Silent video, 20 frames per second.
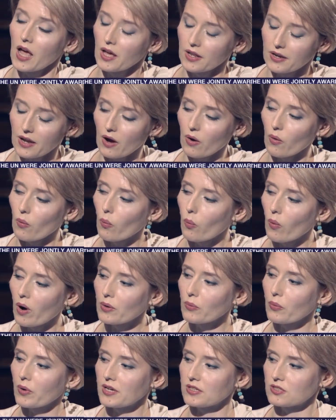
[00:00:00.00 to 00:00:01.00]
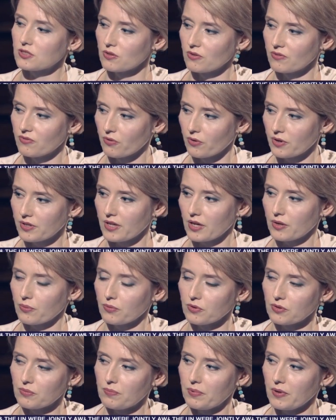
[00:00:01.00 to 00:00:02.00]
Mm-hmm. Now, one way to avoid
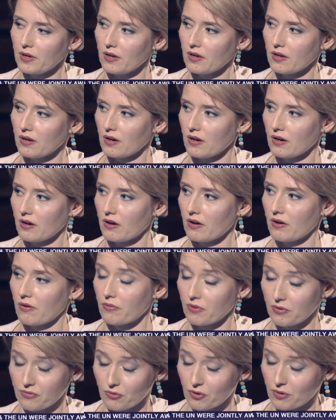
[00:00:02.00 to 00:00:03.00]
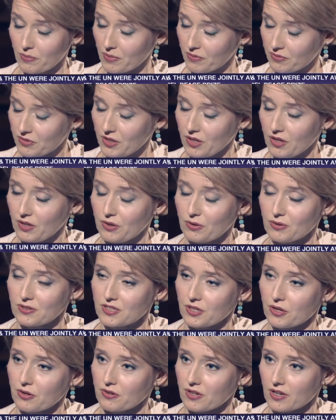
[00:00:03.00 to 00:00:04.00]
that would be a reform of the
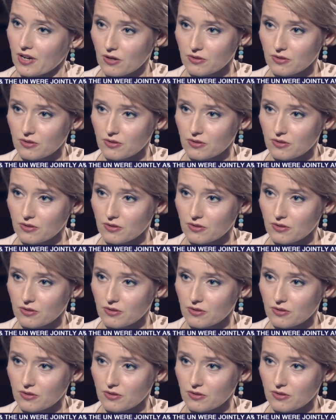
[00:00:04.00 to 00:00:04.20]
UN Security